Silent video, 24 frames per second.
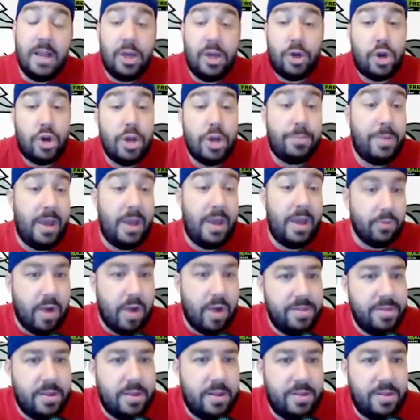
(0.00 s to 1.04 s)
could be,
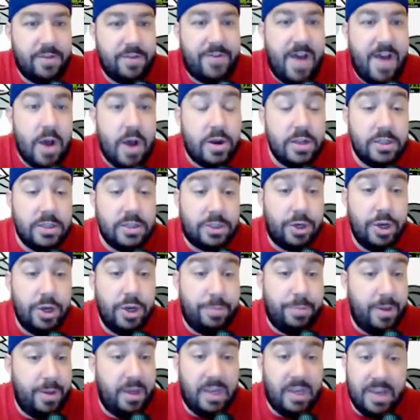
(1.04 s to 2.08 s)
right? The Falcons
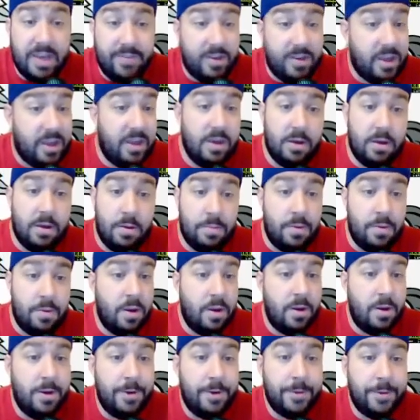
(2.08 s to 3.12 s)
could be giving him
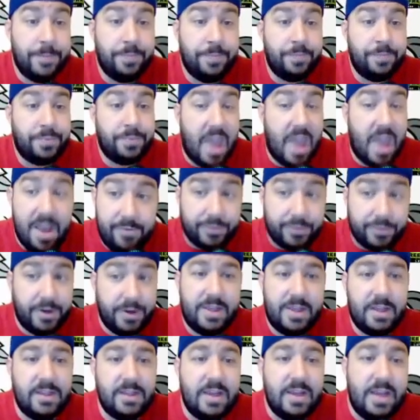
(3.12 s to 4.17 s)

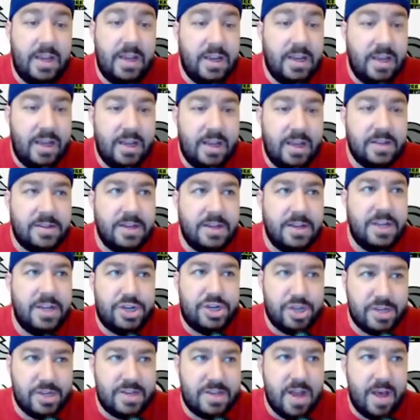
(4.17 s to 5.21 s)
everything that he needs, and he's
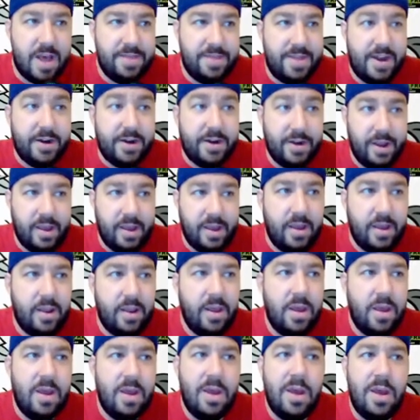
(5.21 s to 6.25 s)
just not there yet.
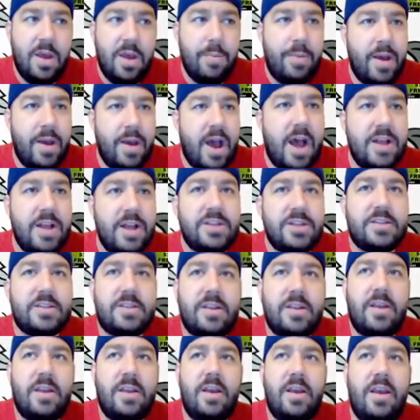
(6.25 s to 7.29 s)
But
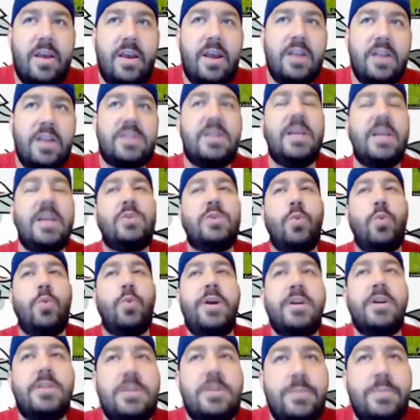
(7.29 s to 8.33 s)
it's
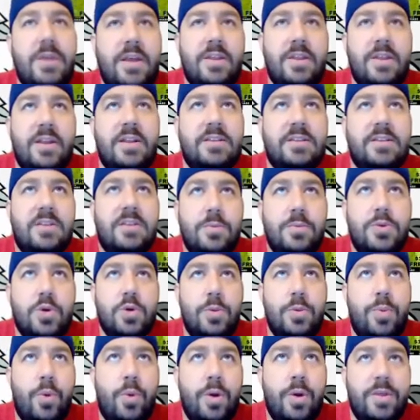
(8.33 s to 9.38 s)
weird to me that it's come to
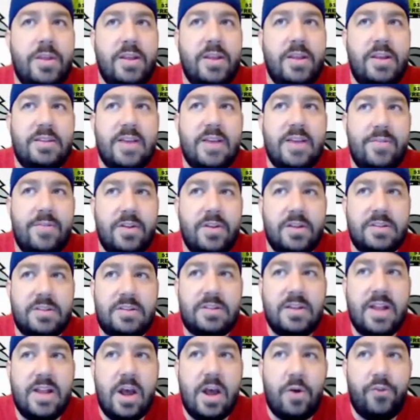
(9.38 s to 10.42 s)
a point that he's having to
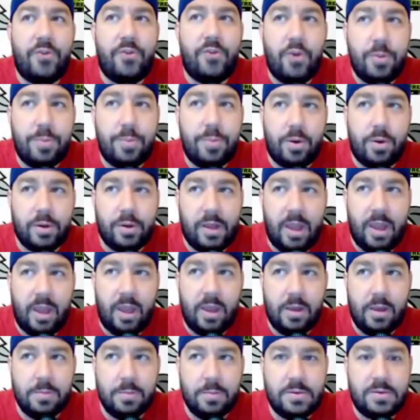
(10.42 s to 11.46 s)
sit out football
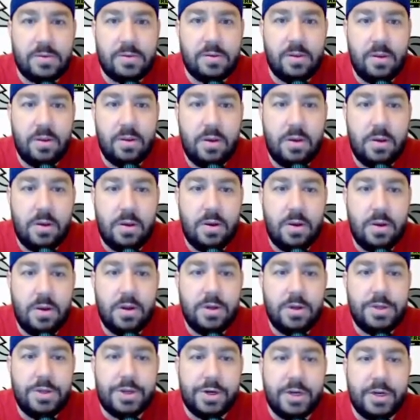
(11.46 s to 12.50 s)
games
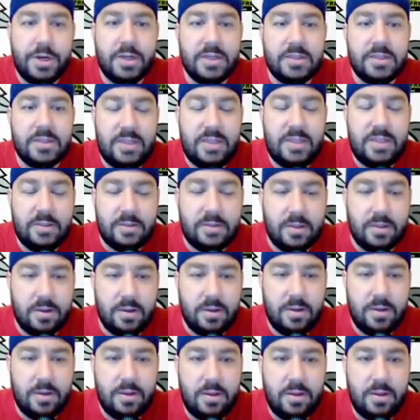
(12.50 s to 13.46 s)
during the season